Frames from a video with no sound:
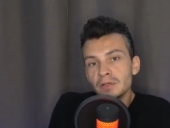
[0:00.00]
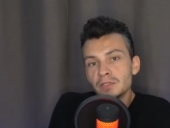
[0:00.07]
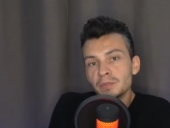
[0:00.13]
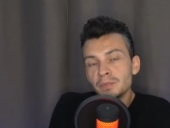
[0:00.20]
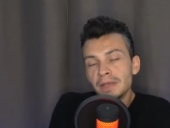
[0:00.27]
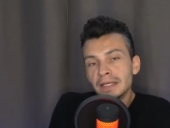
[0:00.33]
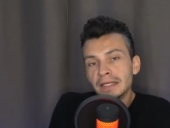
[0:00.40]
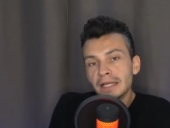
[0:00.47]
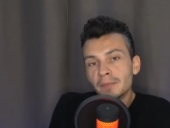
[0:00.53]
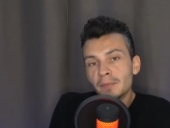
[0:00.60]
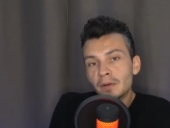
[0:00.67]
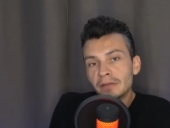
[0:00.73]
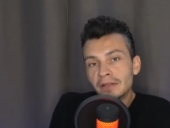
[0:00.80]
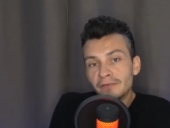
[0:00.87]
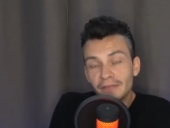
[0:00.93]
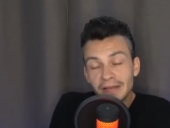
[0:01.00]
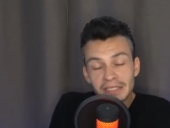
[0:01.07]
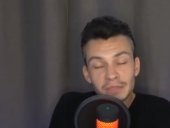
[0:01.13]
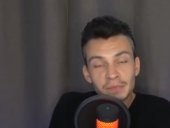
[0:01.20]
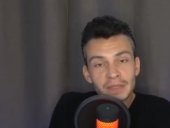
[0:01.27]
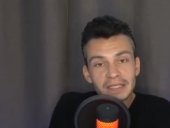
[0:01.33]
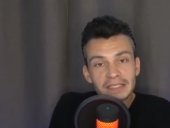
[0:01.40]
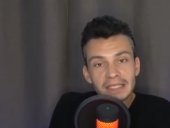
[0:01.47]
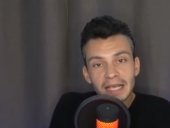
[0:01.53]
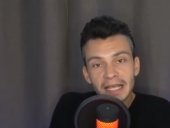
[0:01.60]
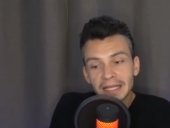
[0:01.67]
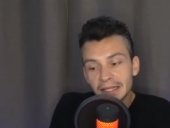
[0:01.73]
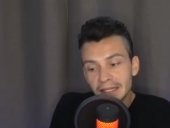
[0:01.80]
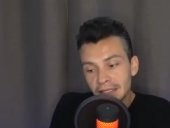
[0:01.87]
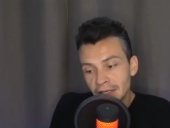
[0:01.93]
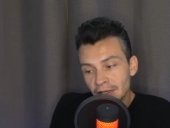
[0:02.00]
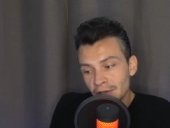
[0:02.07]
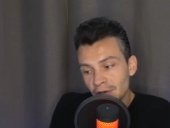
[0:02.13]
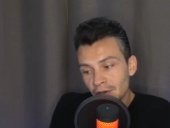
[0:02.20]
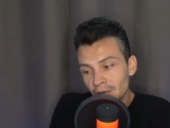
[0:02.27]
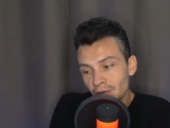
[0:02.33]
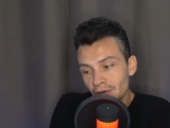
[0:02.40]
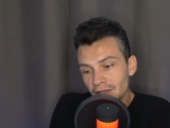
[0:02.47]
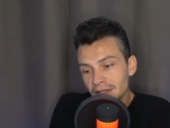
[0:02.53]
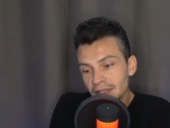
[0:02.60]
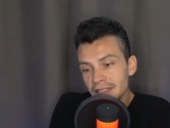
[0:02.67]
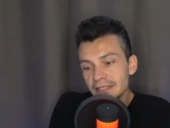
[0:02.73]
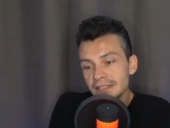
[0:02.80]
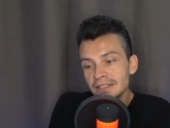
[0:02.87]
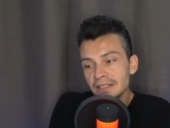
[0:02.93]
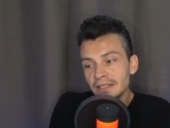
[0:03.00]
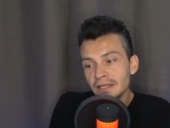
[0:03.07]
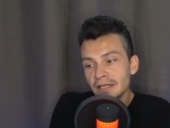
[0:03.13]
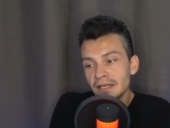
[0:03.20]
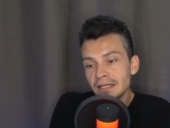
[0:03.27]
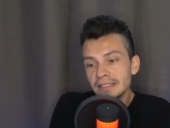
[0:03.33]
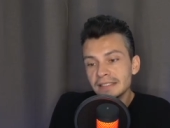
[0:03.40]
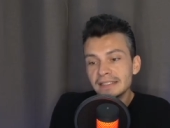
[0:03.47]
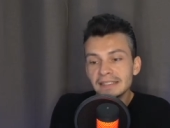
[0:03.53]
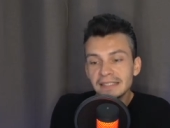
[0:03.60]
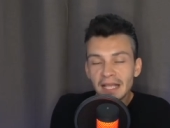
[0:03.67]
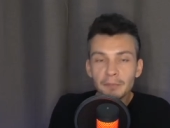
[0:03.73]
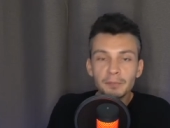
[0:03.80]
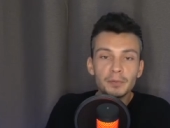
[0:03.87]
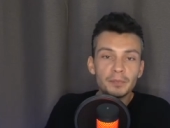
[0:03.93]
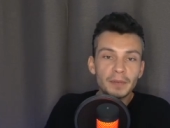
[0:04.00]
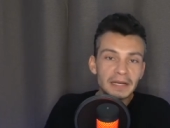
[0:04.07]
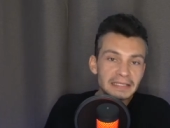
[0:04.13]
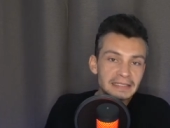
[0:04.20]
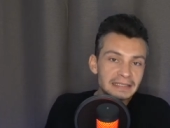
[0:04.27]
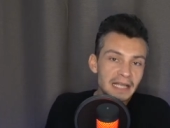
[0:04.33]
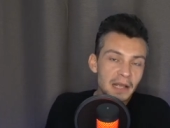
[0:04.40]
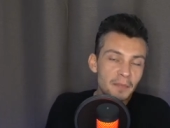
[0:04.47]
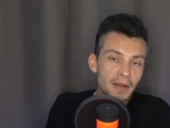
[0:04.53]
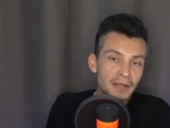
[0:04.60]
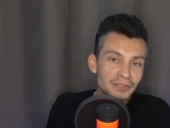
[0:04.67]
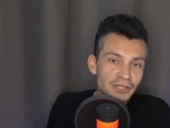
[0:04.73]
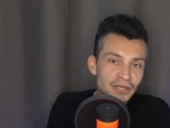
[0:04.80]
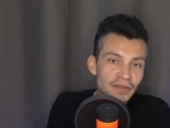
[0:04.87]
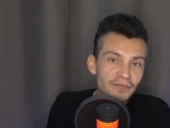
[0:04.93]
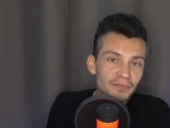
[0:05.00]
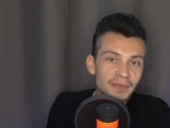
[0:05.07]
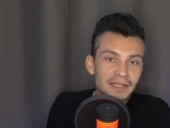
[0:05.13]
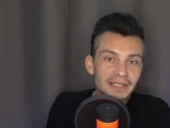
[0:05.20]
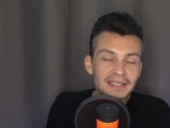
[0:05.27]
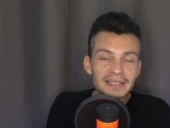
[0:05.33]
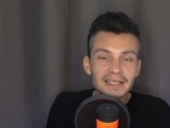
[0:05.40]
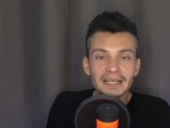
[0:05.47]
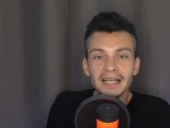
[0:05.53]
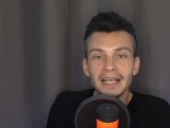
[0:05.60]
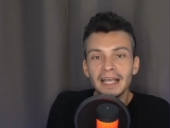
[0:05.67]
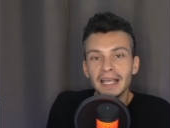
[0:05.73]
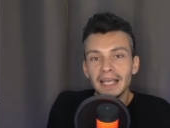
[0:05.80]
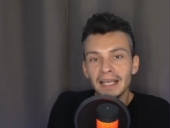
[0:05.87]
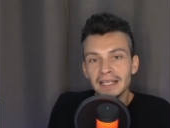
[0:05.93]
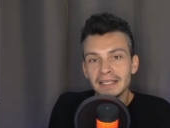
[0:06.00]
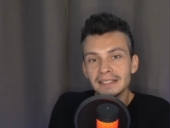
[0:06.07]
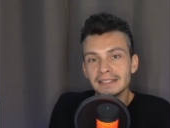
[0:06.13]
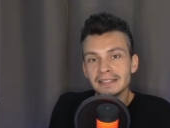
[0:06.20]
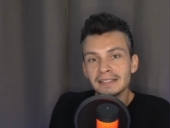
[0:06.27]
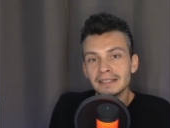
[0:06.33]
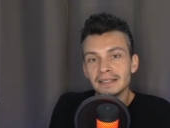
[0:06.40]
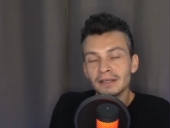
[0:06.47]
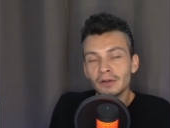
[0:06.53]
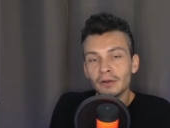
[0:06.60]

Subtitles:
speaking about investments. And, you know, this step-by-step achievements is